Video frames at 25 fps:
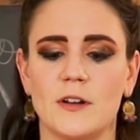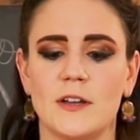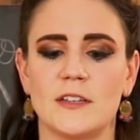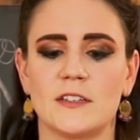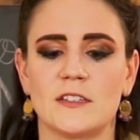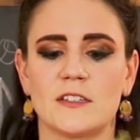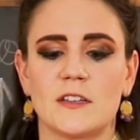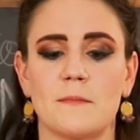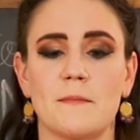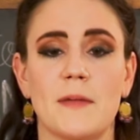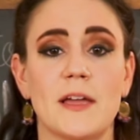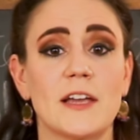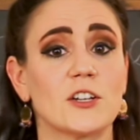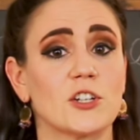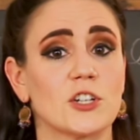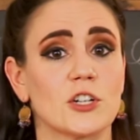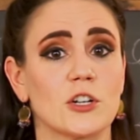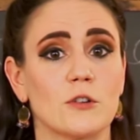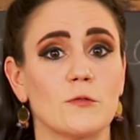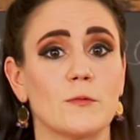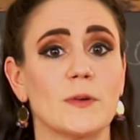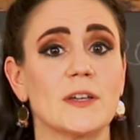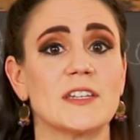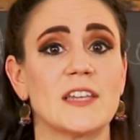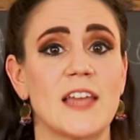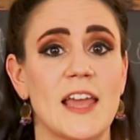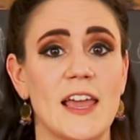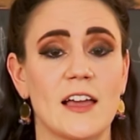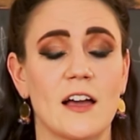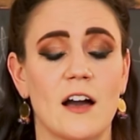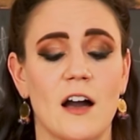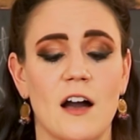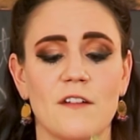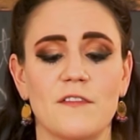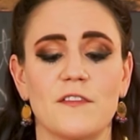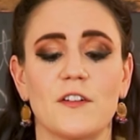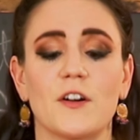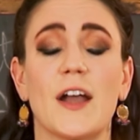is to make sure we take
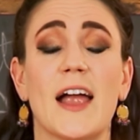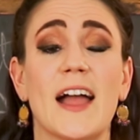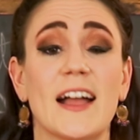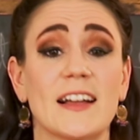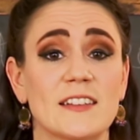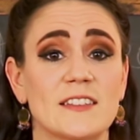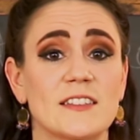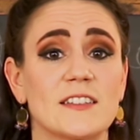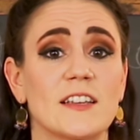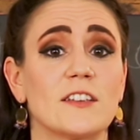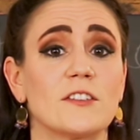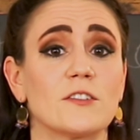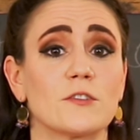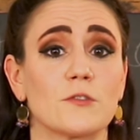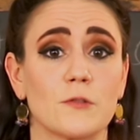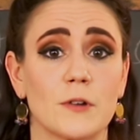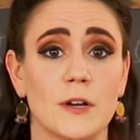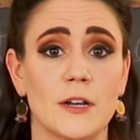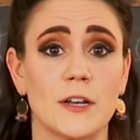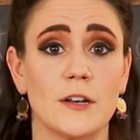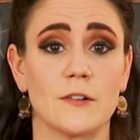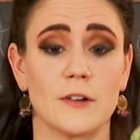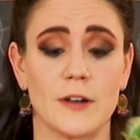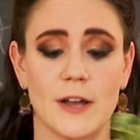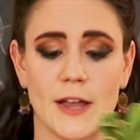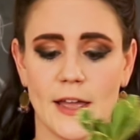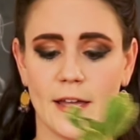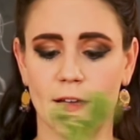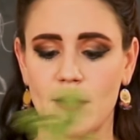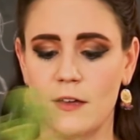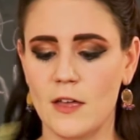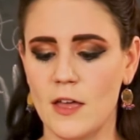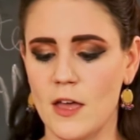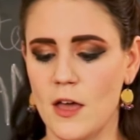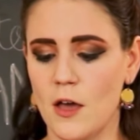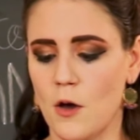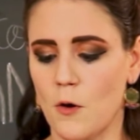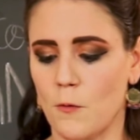off our excess greenery.
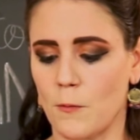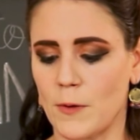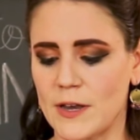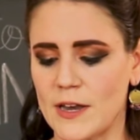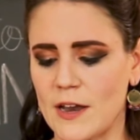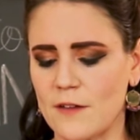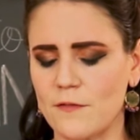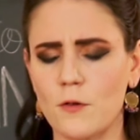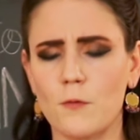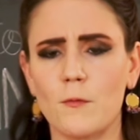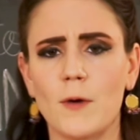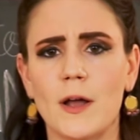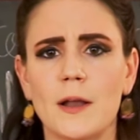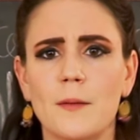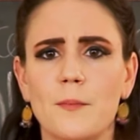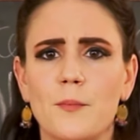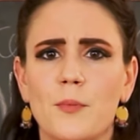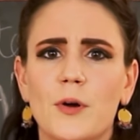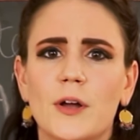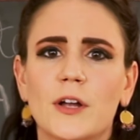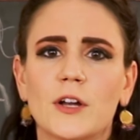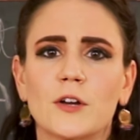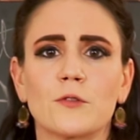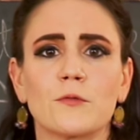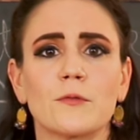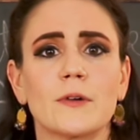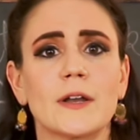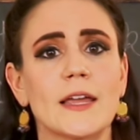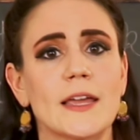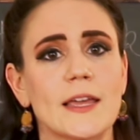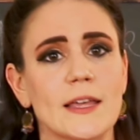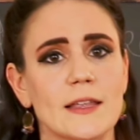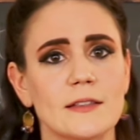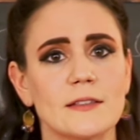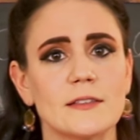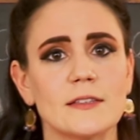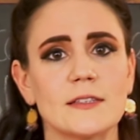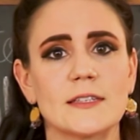We never want to put
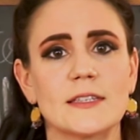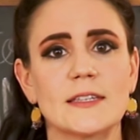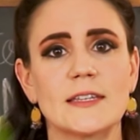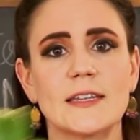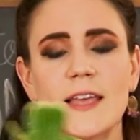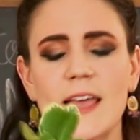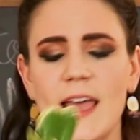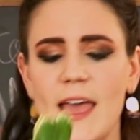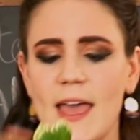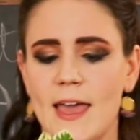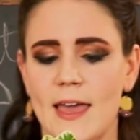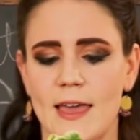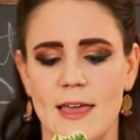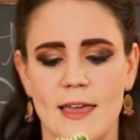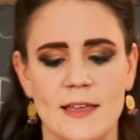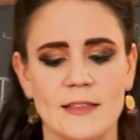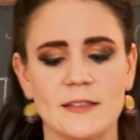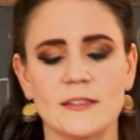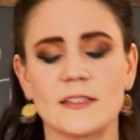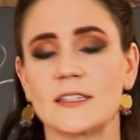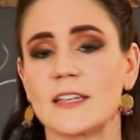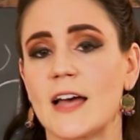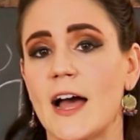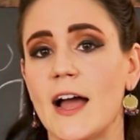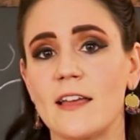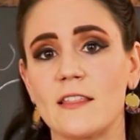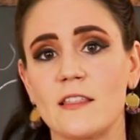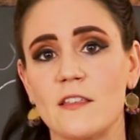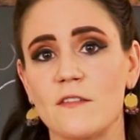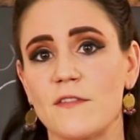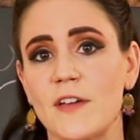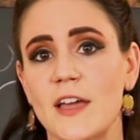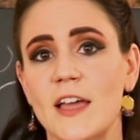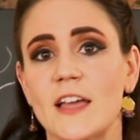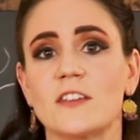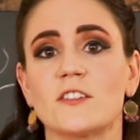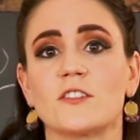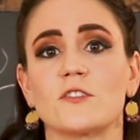greens inside the
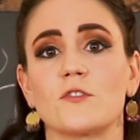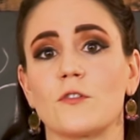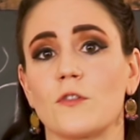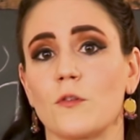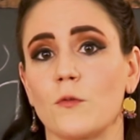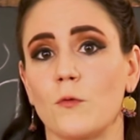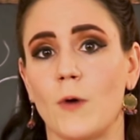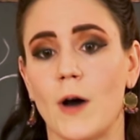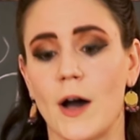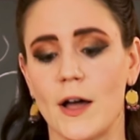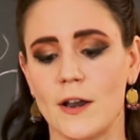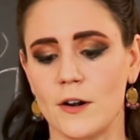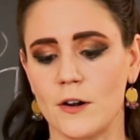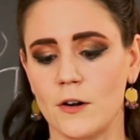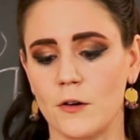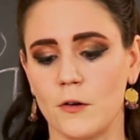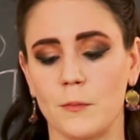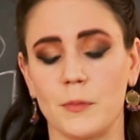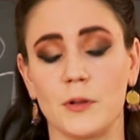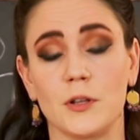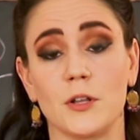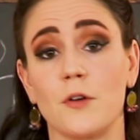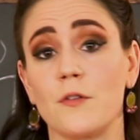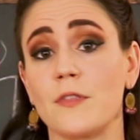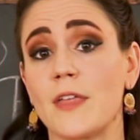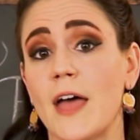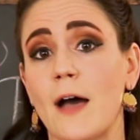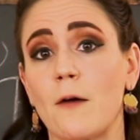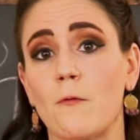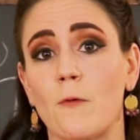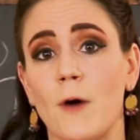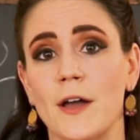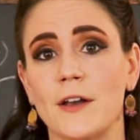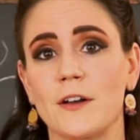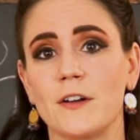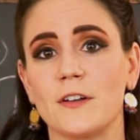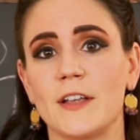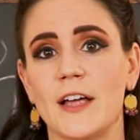vase or the water or below that
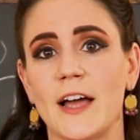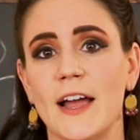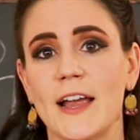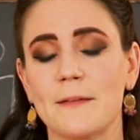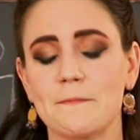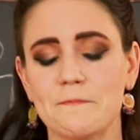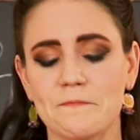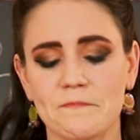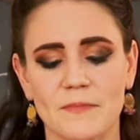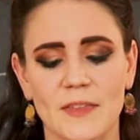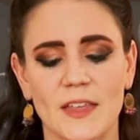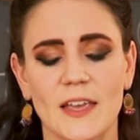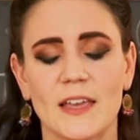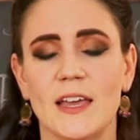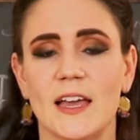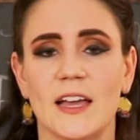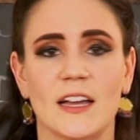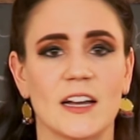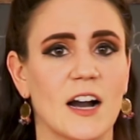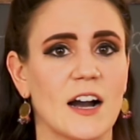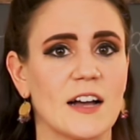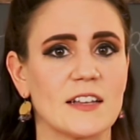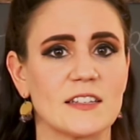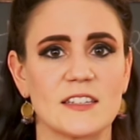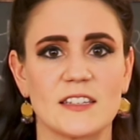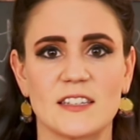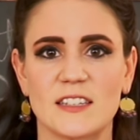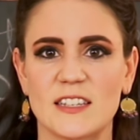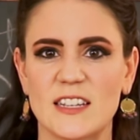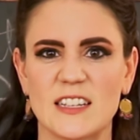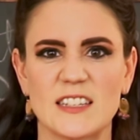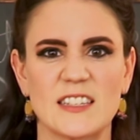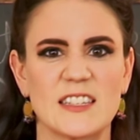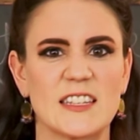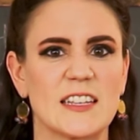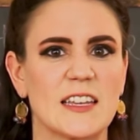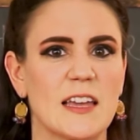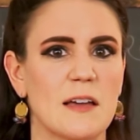water line. It causes
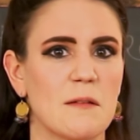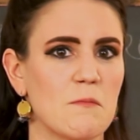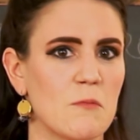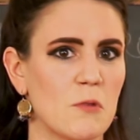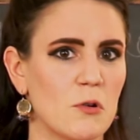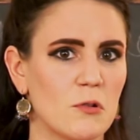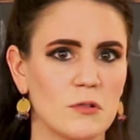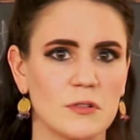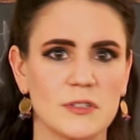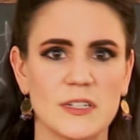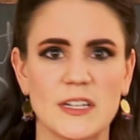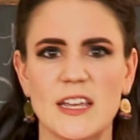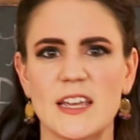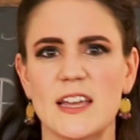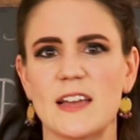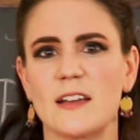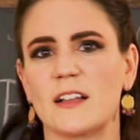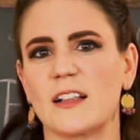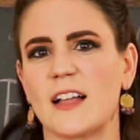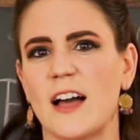things to get moldy, it